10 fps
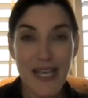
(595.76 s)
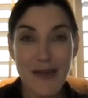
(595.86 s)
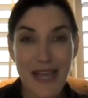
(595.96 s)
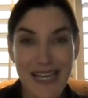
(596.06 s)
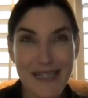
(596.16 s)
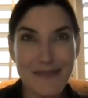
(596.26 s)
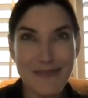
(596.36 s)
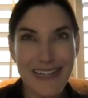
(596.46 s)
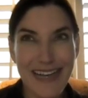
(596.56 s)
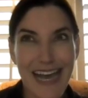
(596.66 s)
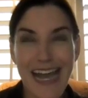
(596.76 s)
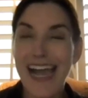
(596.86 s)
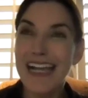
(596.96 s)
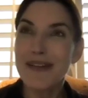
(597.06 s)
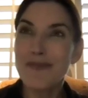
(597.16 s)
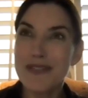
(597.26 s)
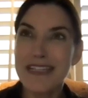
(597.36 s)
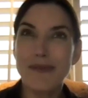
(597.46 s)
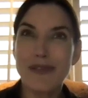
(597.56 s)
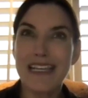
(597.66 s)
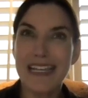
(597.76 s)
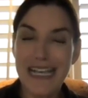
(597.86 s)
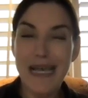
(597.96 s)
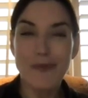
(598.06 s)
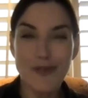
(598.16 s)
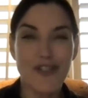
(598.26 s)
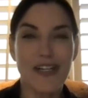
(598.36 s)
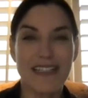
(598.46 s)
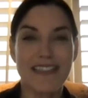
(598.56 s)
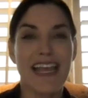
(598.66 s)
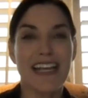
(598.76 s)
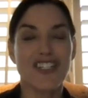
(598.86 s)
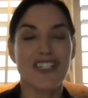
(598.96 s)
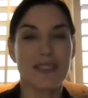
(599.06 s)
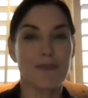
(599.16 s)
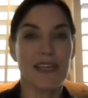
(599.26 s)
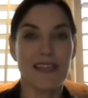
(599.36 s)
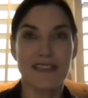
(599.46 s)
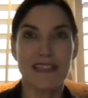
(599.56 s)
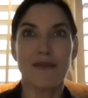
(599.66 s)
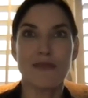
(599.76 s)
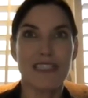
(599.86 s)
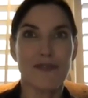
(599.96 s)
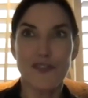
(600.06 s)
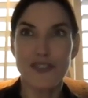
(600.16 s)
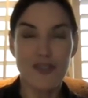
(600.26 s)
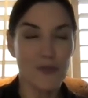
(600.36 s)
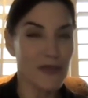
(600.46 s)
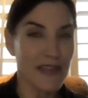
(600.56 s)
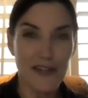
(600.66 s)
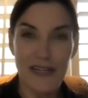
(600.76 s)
Um, I was able to get a couple transactions because I was the first one there at